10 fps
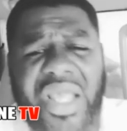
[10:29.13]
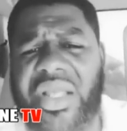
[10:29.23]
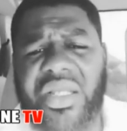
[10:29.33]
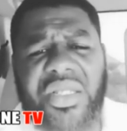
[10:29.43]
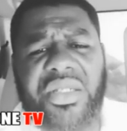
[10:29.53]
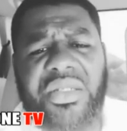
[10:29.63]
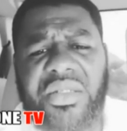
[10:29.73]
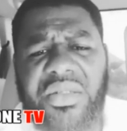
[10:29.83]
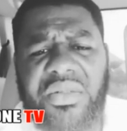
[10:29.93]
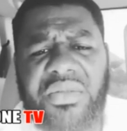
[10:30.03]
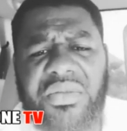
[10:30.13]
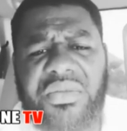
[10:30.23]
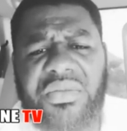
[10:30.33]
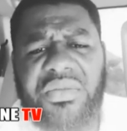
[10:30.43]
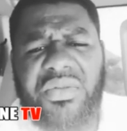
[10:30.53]
Namwan, only the
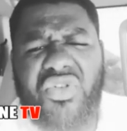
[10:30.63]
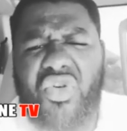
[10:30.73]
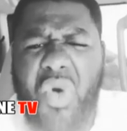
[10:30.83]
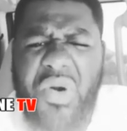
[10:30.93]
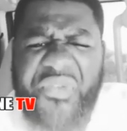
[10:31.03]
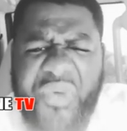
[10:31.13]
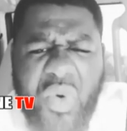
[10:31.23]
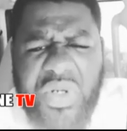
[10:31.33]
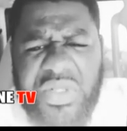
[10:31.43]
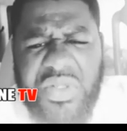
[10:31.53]
other guy be a friend, Achu.